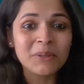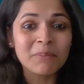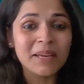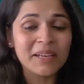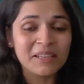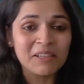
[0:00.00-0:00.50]
do a
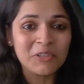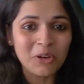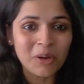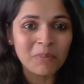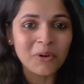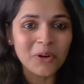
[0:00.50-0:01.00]
better
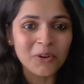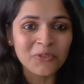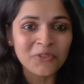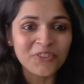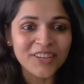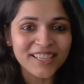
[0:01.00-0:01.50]
job
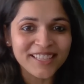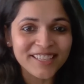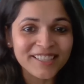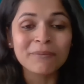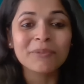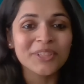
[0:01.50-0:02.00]
of
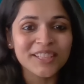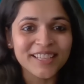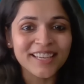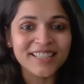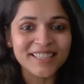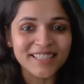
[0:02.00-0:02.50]
really
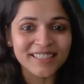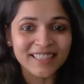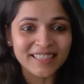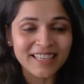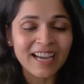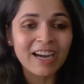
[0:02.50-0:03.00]
communicating
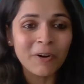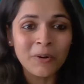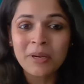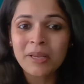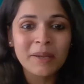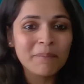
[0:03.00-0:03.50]
that
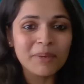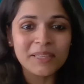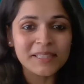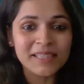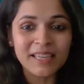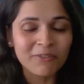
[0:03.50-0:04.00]
how,
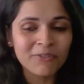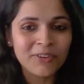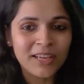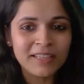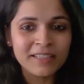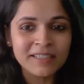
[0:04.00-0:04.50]
because again,
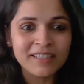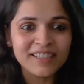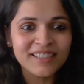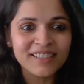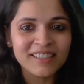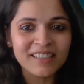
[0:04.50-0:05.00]
failure
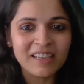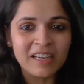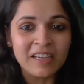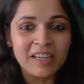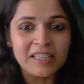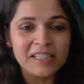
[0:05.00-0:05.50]

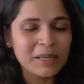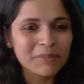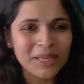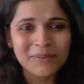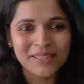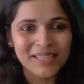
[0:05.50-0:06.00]
is
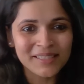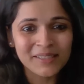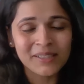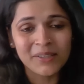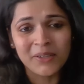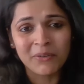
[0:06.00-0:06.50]
sometimes
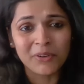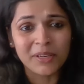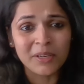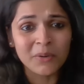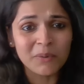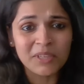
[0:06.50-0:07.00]
necessary for
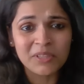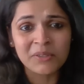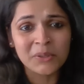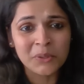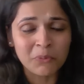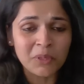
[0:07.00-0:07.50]

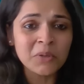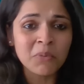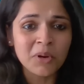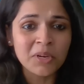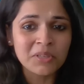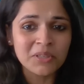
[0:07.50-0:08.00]
innovation. So we
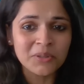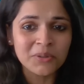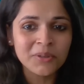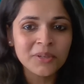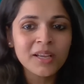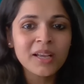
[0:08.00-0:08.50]
do want
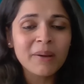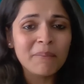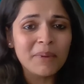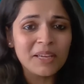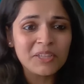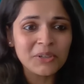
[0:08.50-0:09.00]
to
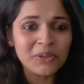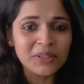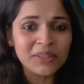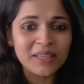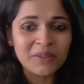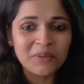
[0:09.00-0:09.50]
make
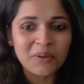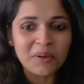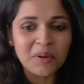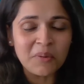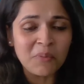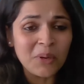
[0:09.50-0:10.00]
sure that
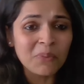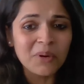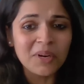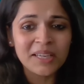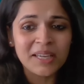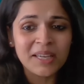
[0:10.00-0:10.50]
we're
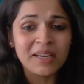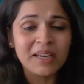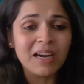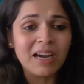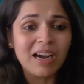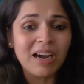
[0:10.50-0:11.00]

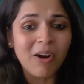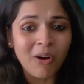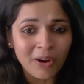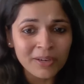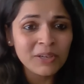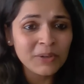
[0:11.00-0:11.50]
working
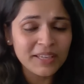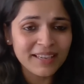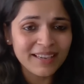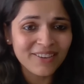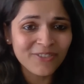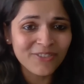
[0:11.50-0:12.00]
on
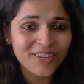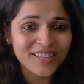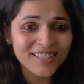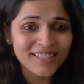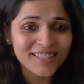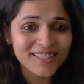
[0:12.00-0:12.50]
looking at
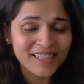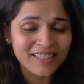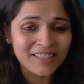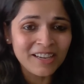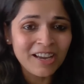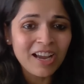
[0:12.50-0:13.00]
failures,
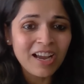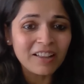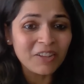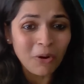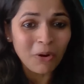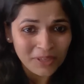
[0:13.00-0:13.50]
that
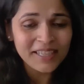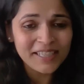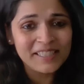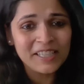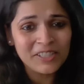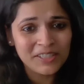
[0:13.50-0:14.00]
the
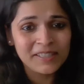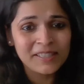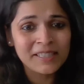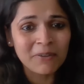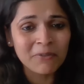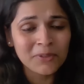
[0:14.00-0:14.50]
organization
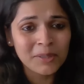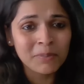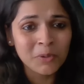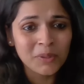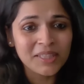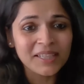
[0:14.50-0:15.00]
is
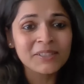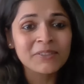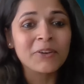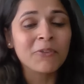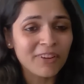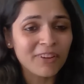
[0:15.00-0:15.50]
comfortable with
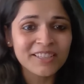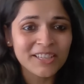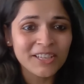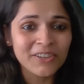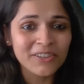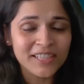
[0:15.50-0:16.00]
us
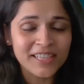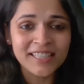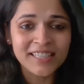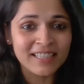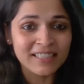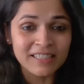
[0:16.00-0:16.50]
reflecting on it
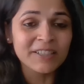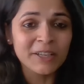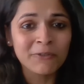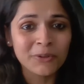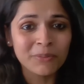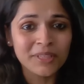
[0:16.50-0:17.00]
and
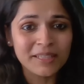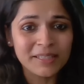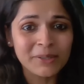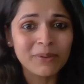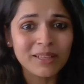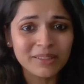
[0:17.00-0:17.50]
learning from it
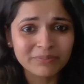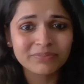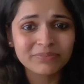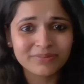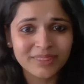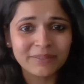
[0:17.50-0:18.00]
as well.
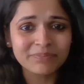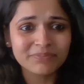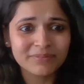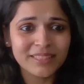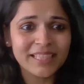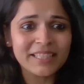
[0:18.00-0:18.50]

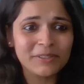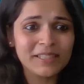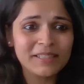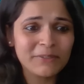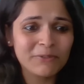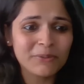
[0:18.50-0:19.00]
Thank you.
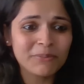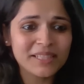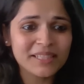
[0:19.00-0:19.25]
That's it for